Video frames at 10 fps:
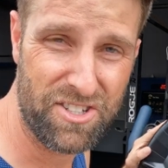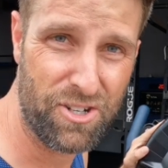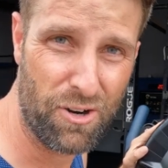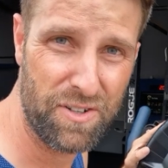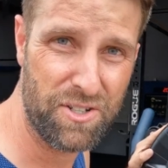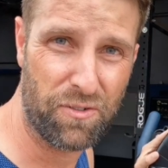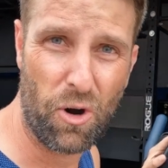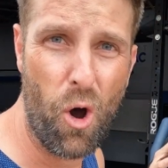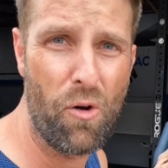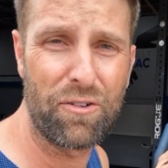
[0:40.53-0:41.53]
serviced
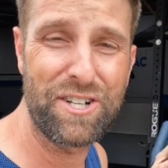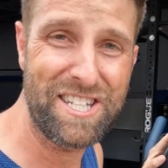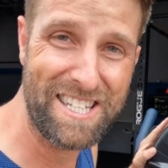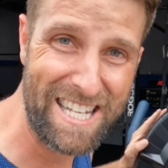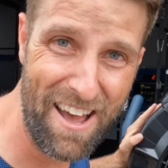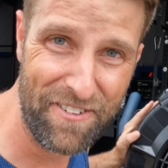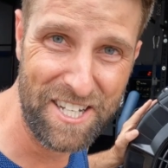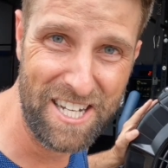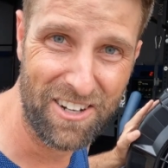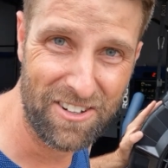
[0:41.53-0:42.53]
for over
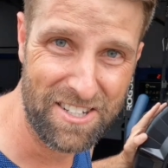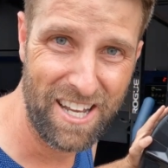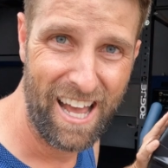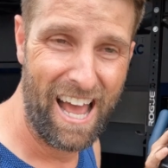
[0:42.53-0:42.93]
7 years,